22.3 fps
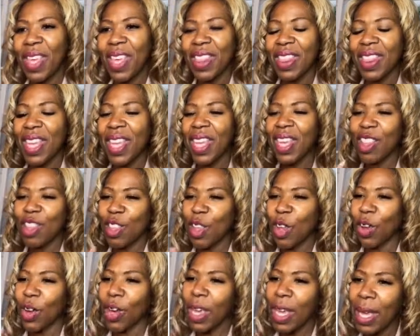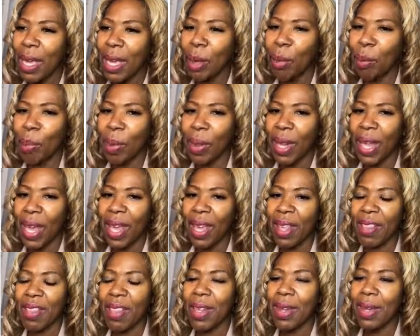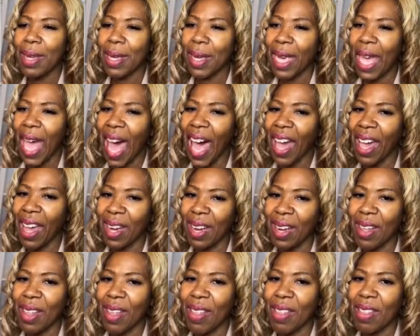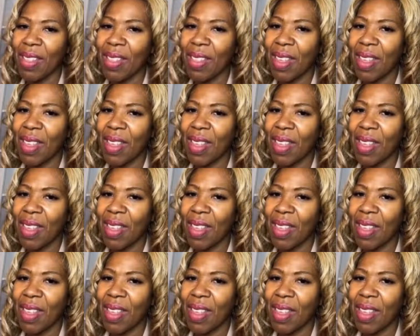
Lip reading: things that are in place to guide us,